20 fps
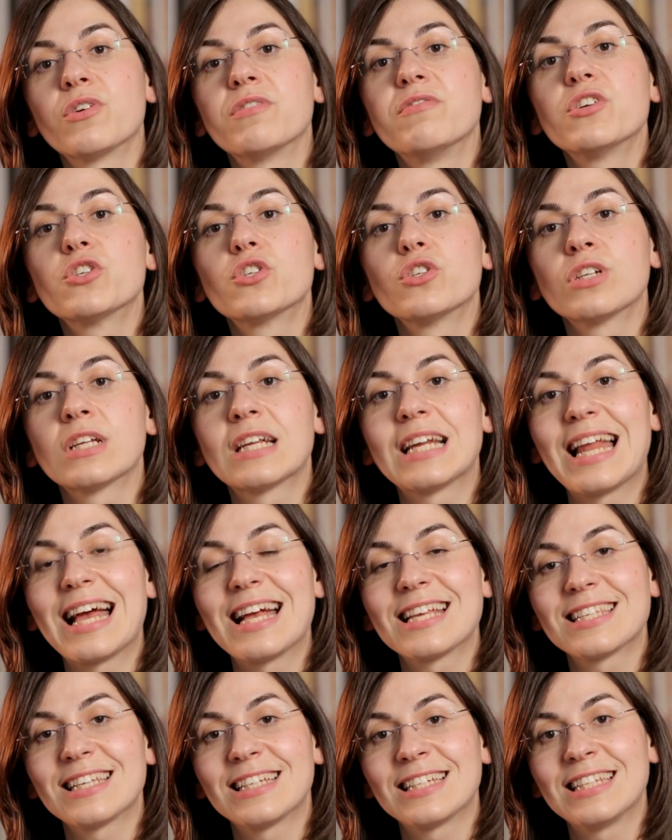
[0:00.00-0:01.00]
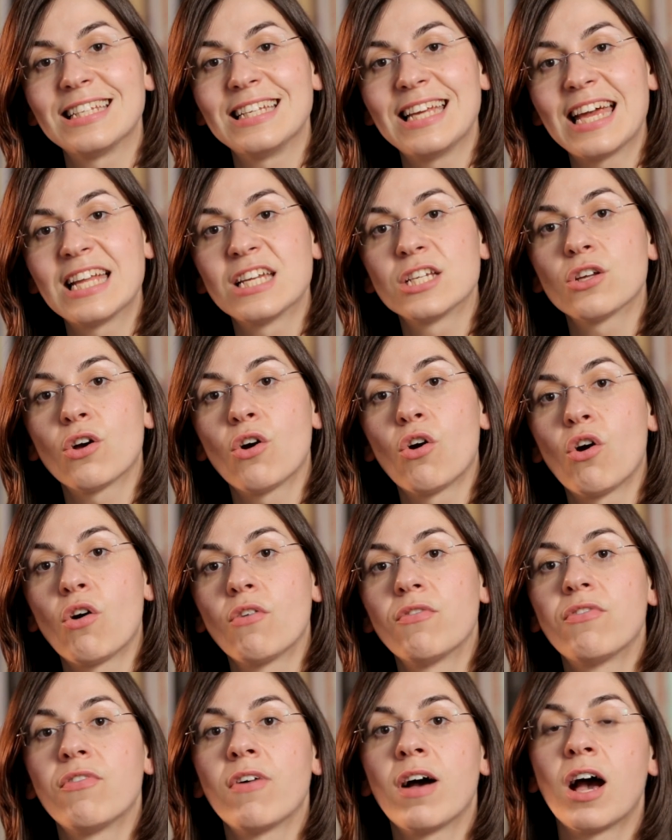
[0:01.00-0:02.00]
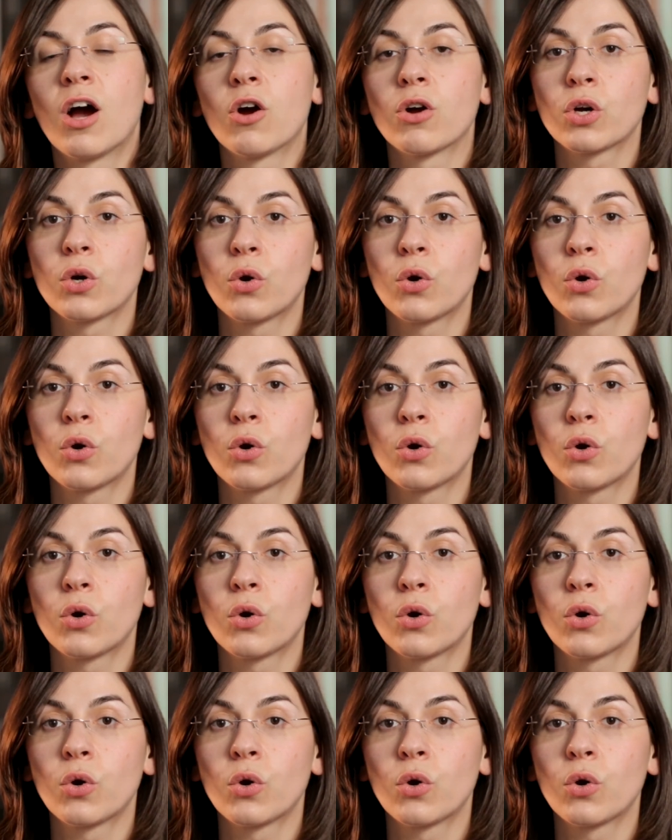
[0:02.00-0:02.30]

revision class at the end of our